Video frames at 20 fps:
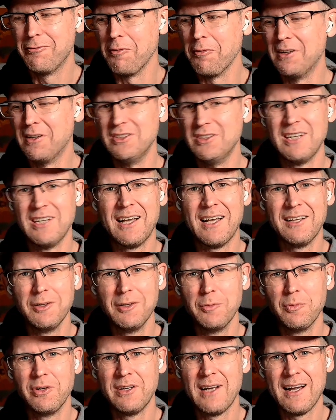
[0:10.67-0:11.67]
run
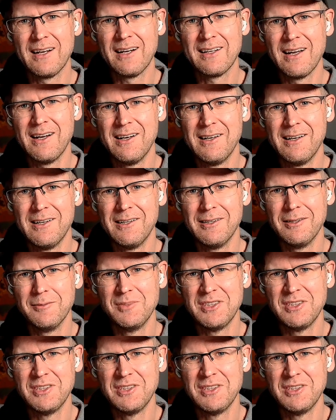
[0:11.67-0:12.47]
jonloomer.com,